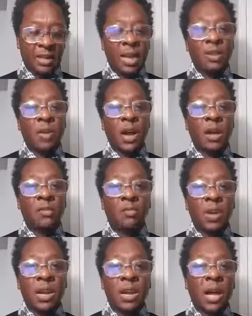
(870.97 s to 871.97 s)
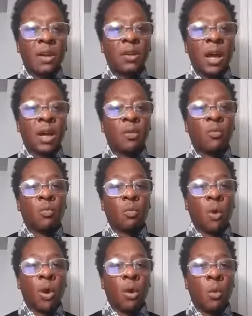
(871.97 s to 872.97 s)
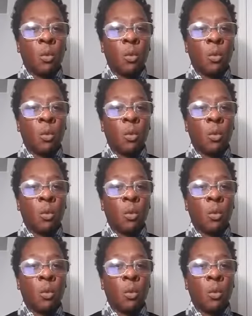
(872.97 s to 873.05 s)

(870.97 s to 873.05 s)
I know how to read. I know how to uh,